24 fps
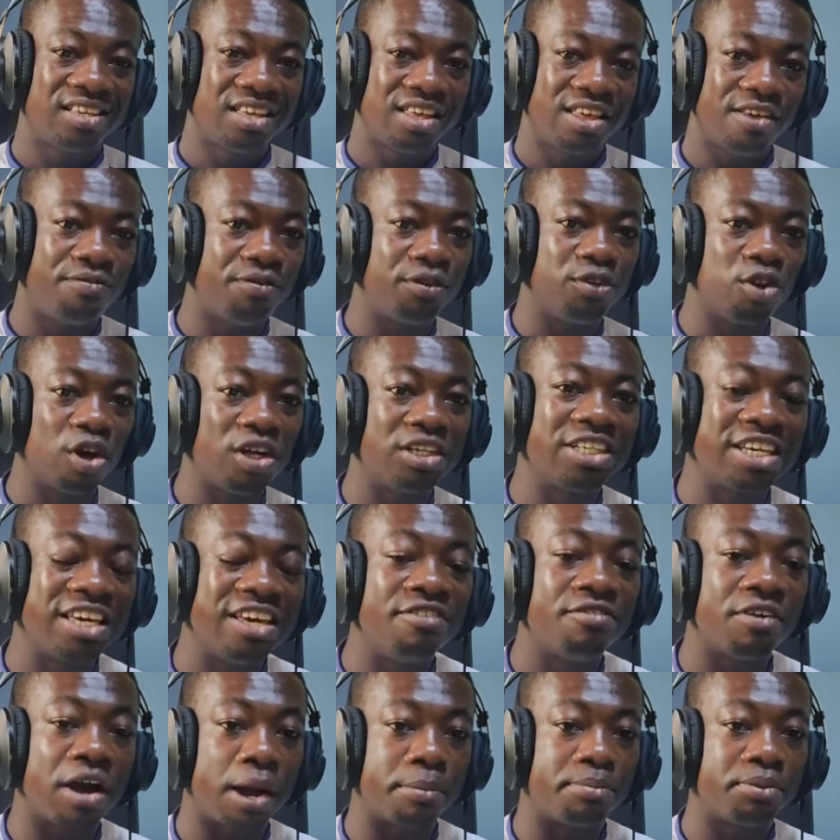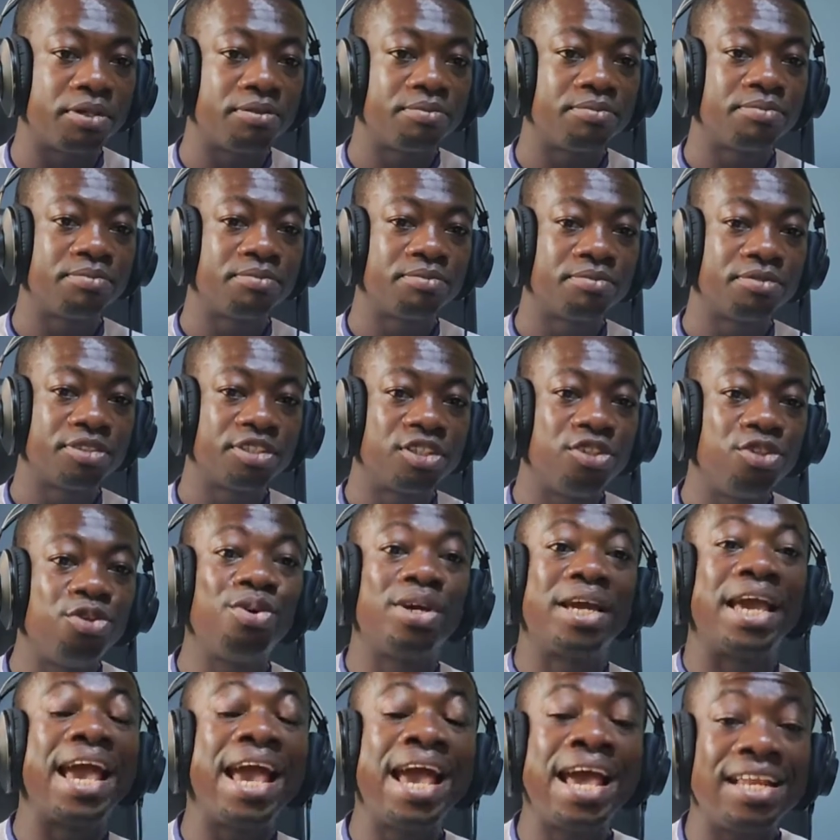If you don't give up, you
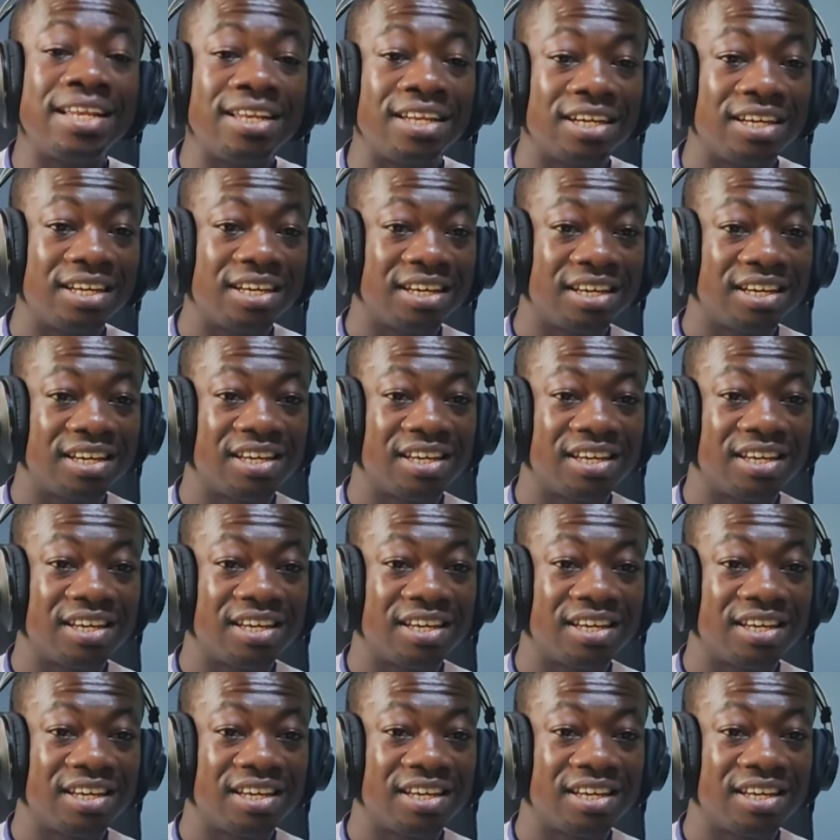can.